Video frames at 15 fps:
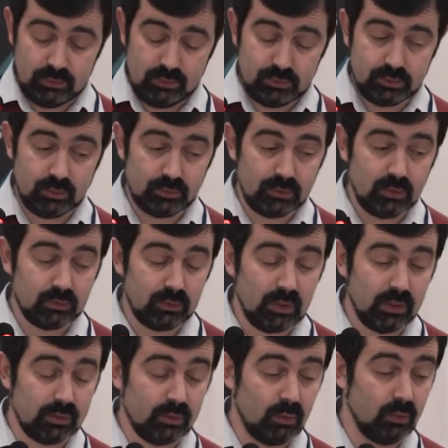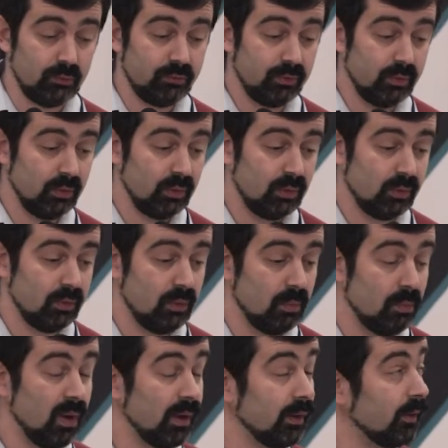Short outline of
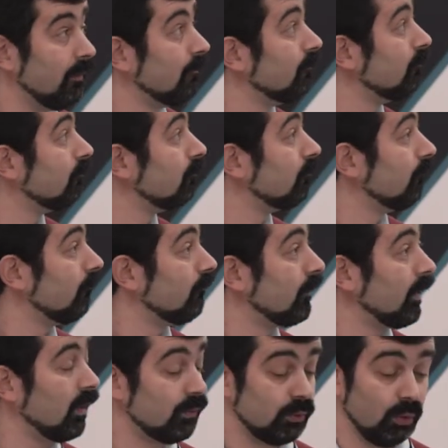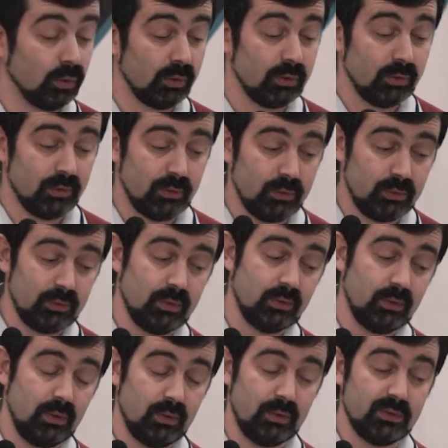my talk
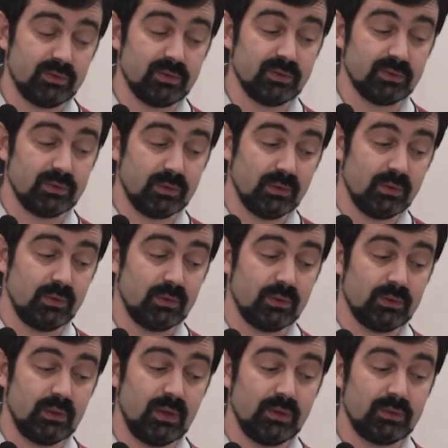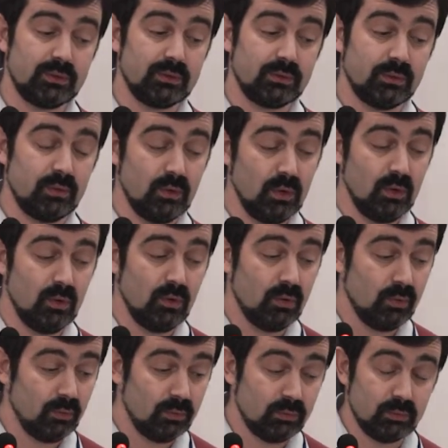in these slides.
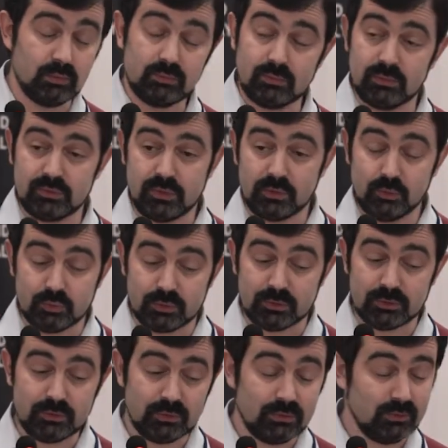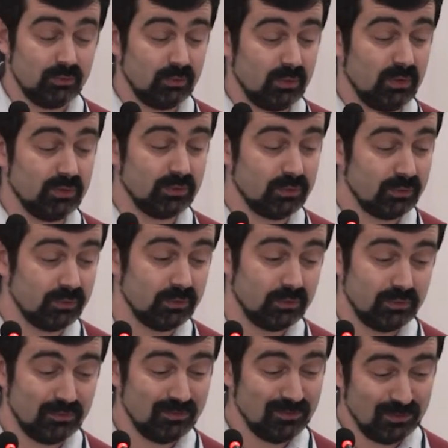Introductions, it's
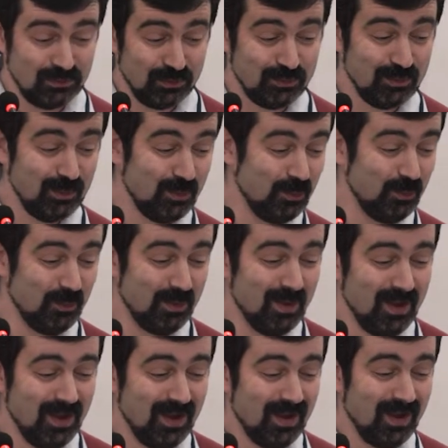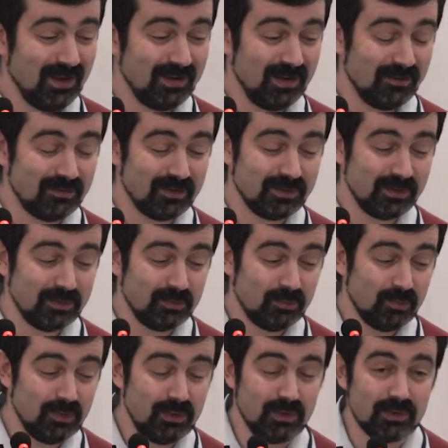just now, and after that
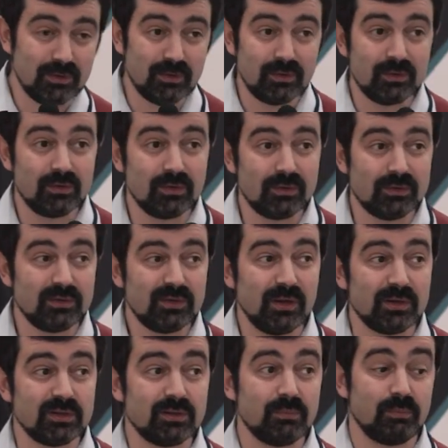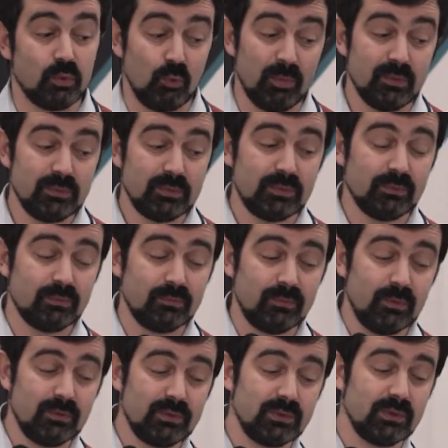we discuss problems
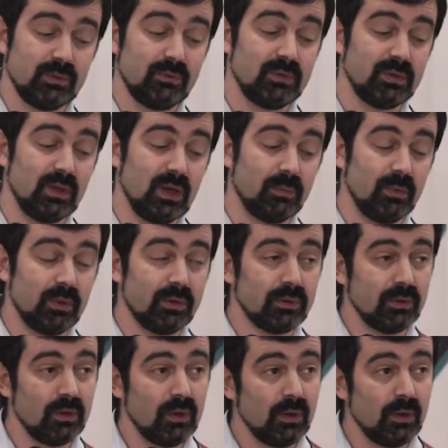with library.